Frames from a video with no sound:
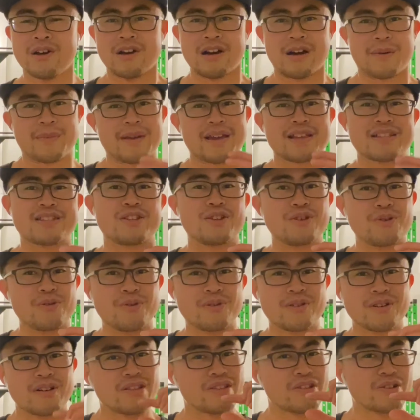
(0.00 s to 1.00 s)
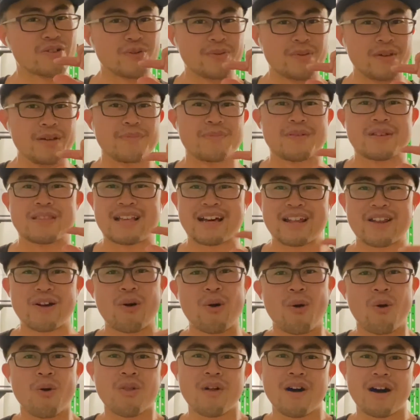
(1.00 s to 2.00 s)
I mean, I do a little bit, but not a
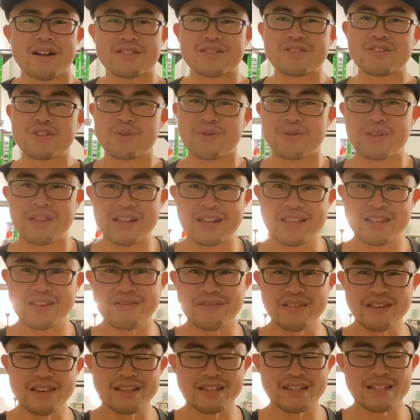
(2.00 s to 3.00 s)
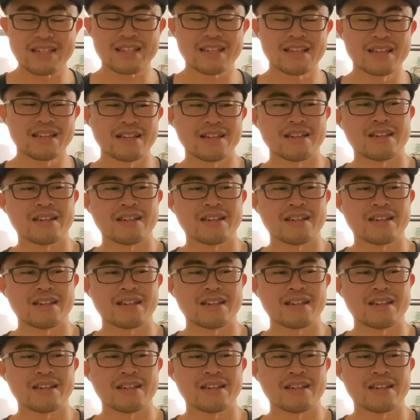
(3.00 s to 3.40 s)
whole lot to do with any of this.